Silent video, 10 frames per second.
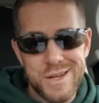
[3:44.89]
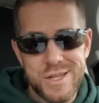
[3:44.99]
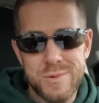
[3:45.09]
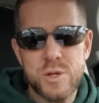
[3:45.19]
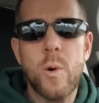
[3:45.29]

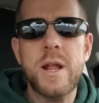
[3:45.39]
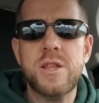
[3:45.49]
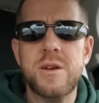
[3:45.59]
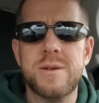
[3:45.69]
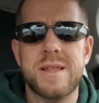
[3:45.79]
She was
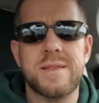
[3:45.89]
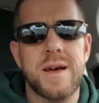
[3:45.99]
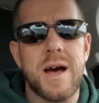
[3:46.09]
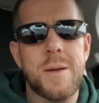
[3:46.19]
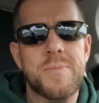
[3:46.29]
22 at the
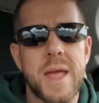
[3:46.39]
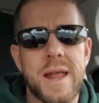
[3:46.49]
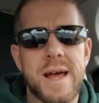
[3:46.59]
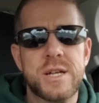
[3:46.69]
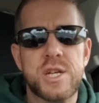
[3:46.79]
time,
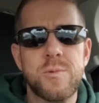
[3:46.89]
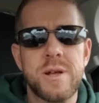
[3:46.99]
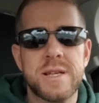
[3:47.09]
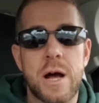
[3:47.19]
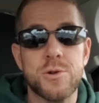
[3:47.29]
and now she
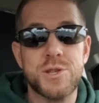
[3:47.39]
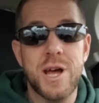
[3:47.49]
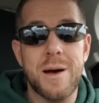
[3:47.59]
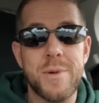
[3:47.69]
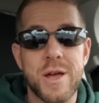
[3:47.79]
realized how
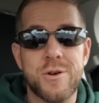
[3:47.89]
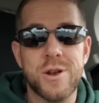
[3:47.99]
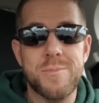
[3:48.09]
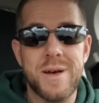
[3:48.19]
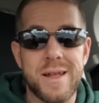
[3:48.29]
dumb it could
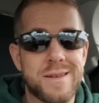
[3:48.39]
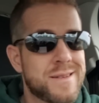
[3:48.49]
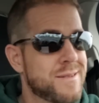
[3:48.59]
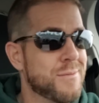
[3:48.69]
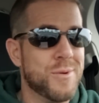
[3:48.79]
have been.
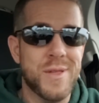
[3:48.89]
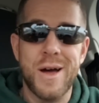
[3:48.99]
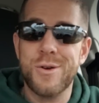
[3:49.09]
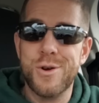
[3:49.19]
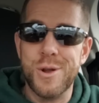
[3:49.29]
Well,
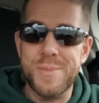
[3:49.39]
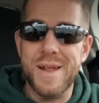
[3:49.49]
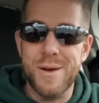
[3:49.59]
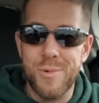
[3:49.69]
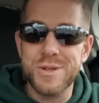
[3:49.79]
not could have
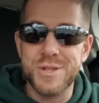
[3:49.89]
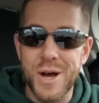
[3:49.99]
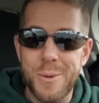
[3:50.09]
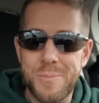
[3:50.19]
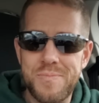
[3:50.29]
been, it was
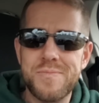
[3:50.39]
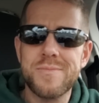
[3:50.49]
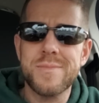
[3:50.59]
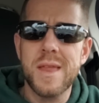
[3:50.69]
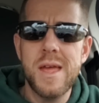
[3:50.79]
dumb.
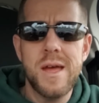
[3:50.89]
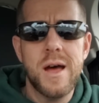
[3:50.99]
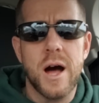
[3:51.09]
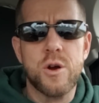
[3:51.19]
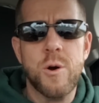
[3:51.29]

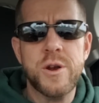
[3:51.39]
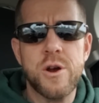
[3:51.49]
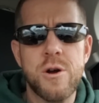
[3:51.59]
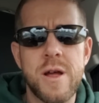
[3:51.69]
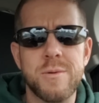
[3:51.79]
According to
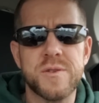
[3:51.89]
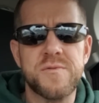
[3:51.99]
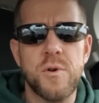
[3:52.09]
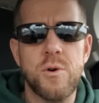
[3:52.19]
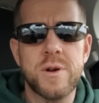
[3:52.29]
her, it was
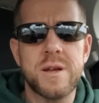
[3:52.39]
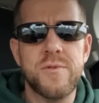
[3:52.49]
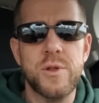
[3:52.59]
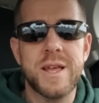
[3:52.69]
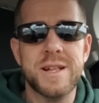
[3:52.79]

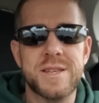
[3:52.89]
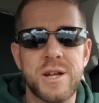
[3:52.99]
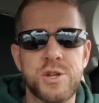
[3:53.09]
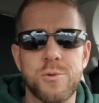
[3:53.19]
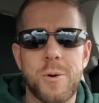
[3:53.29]
fully
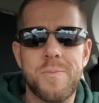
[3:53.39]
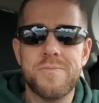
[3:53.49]
consensual.